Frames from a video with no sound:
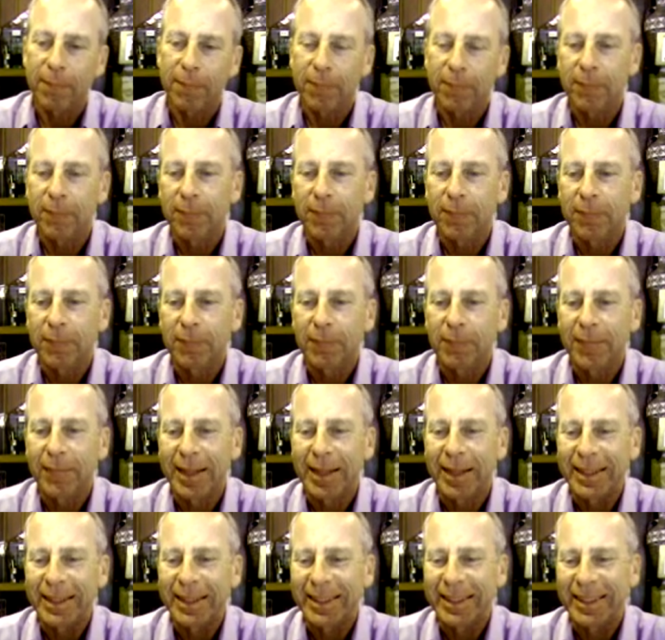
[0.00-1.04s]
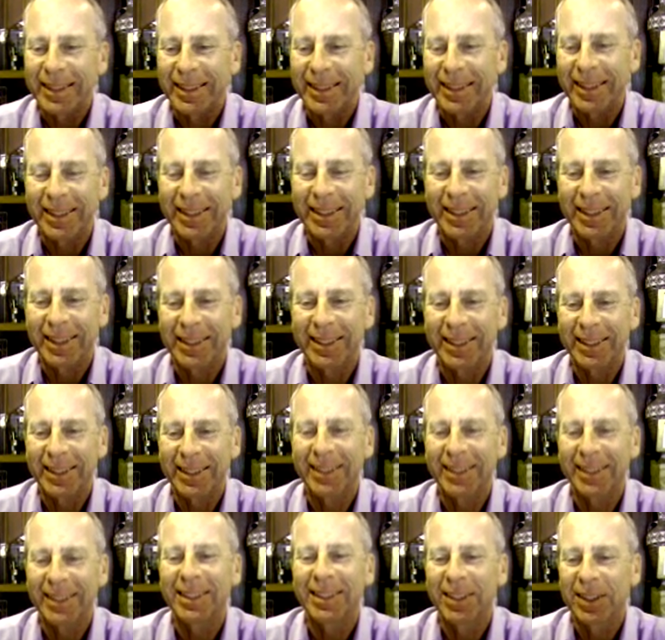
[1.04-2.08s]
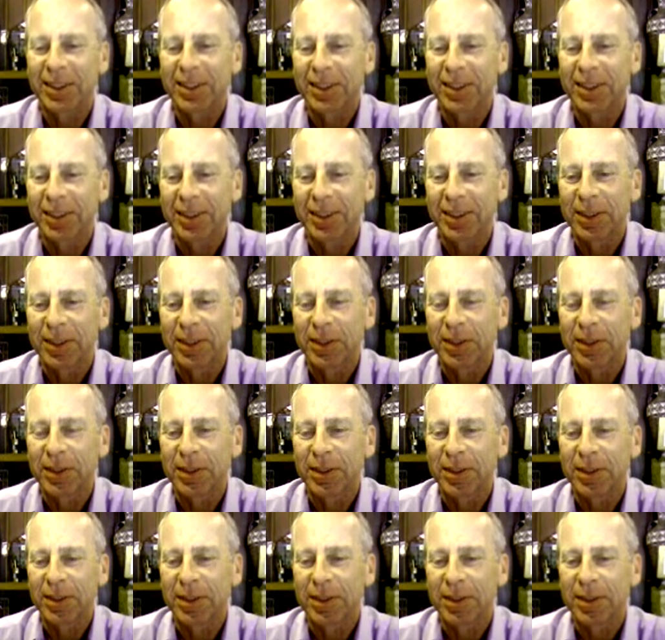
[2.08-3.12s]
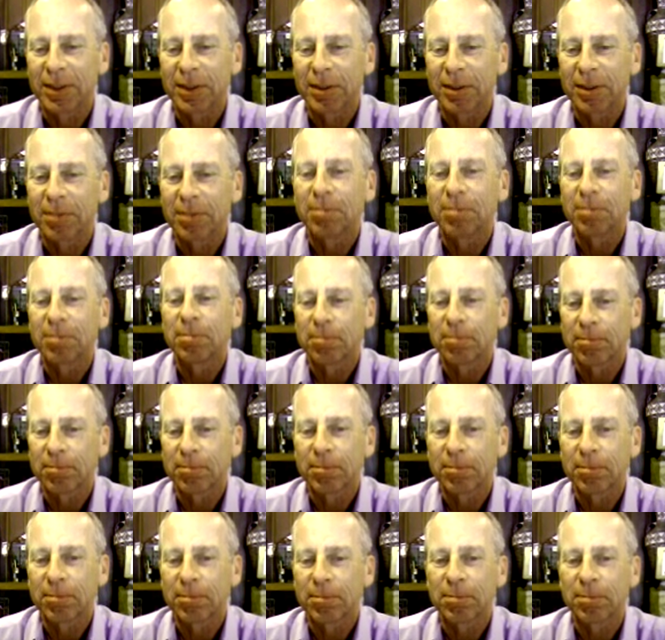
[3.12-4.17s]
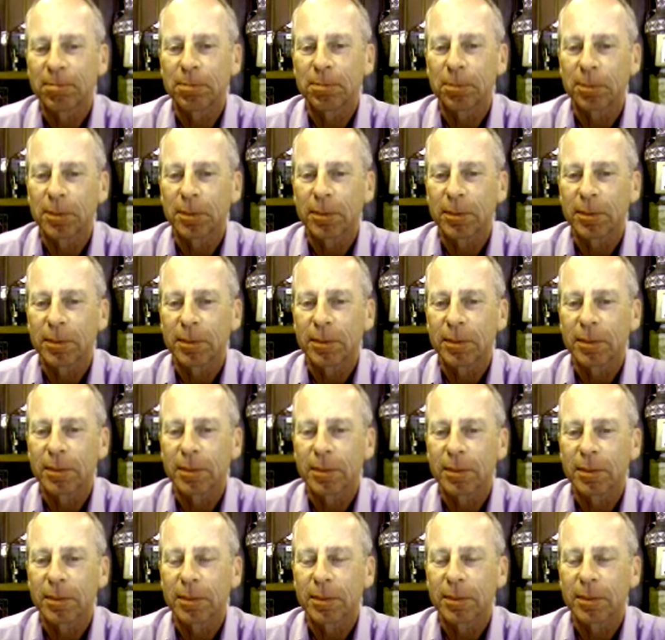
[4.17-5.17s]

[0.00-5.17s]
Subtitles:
[no speech]